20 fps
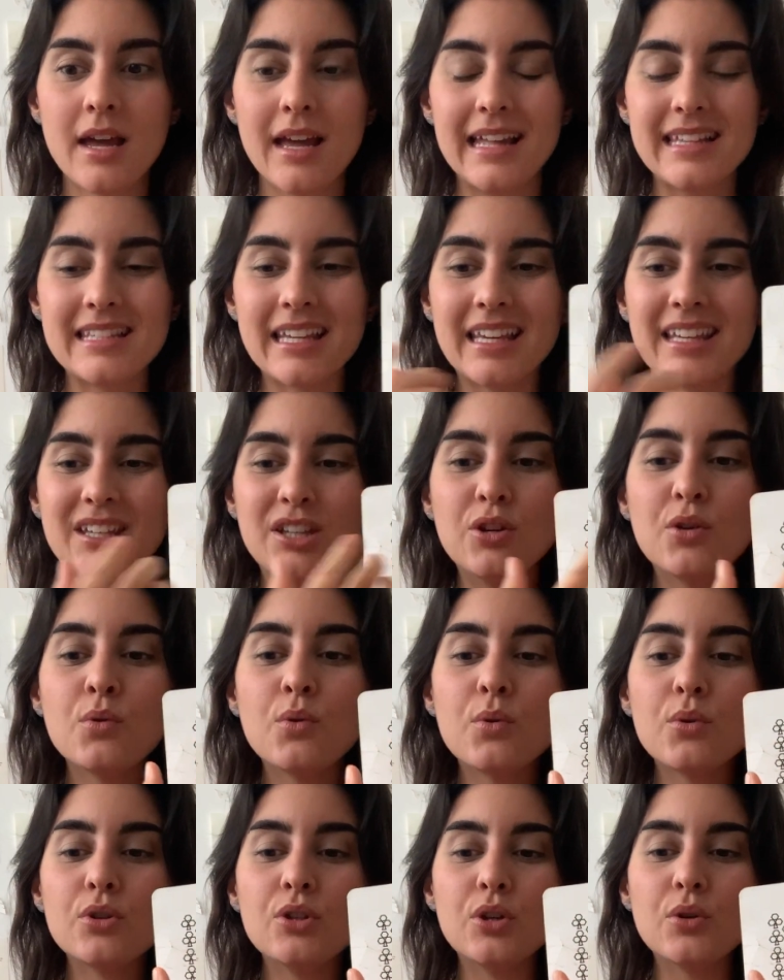It's like
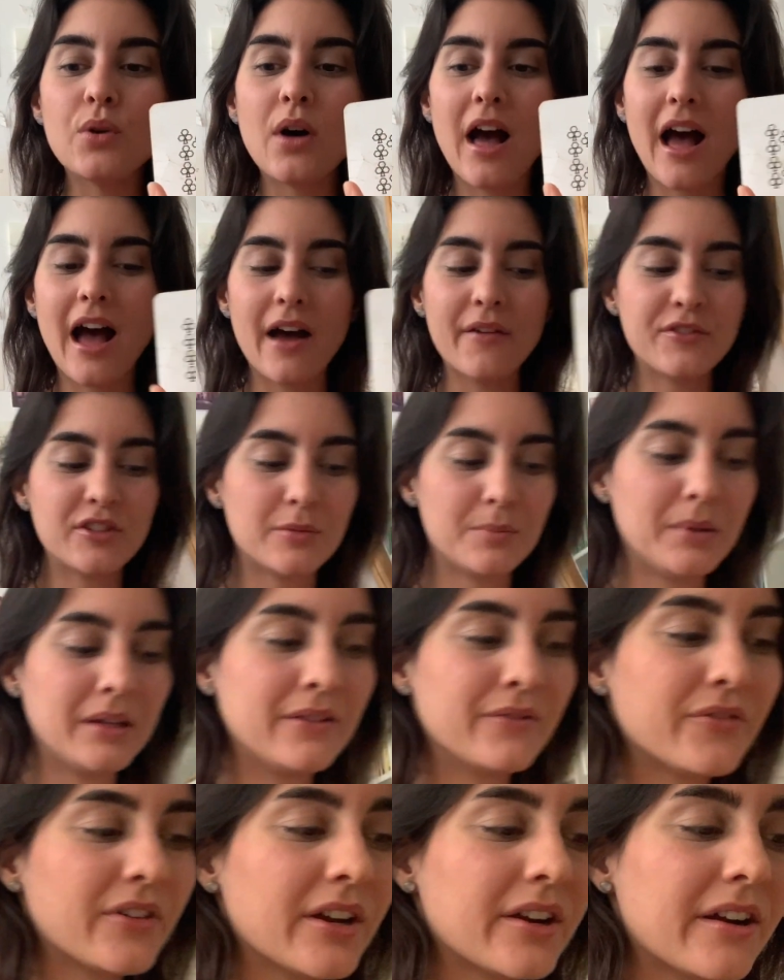you have to be
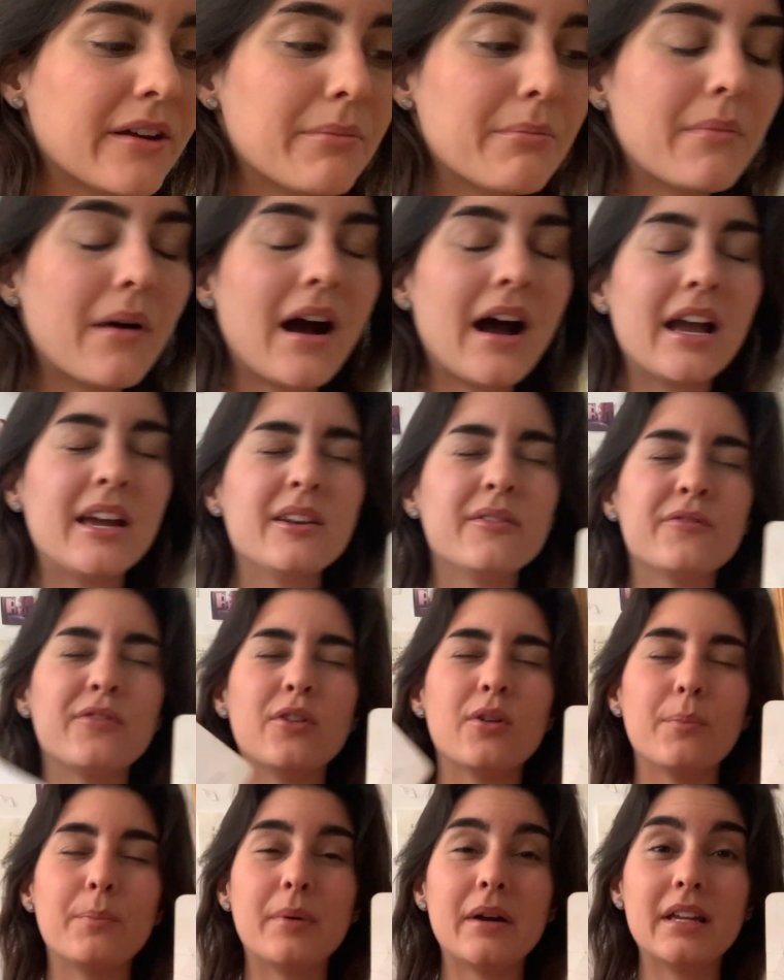very
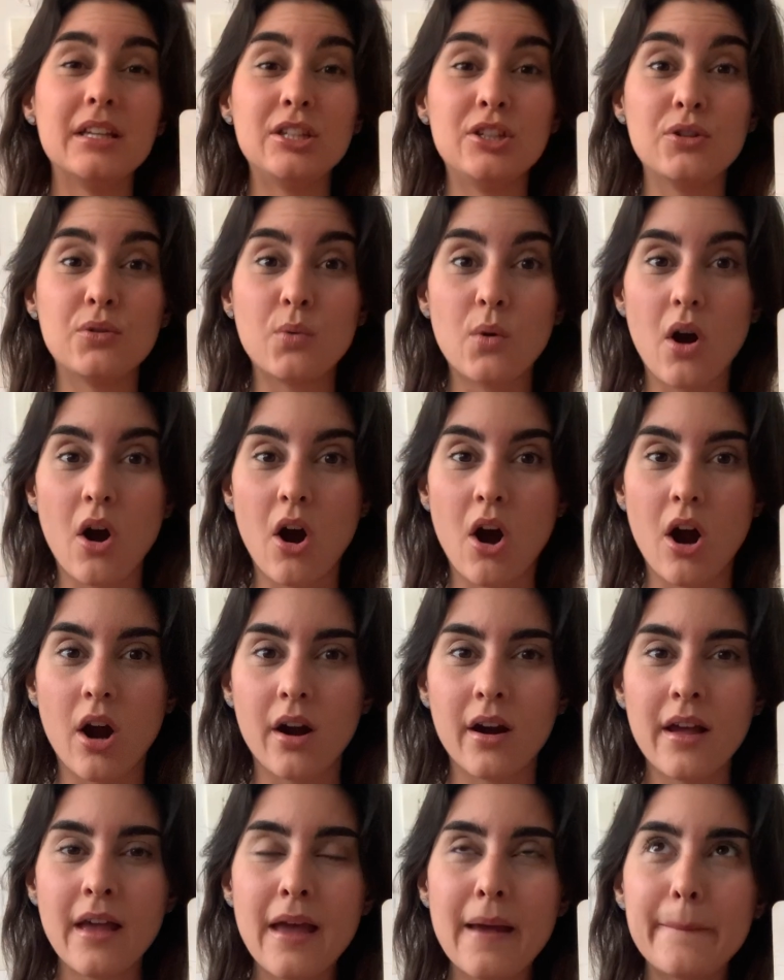mindful, but you are,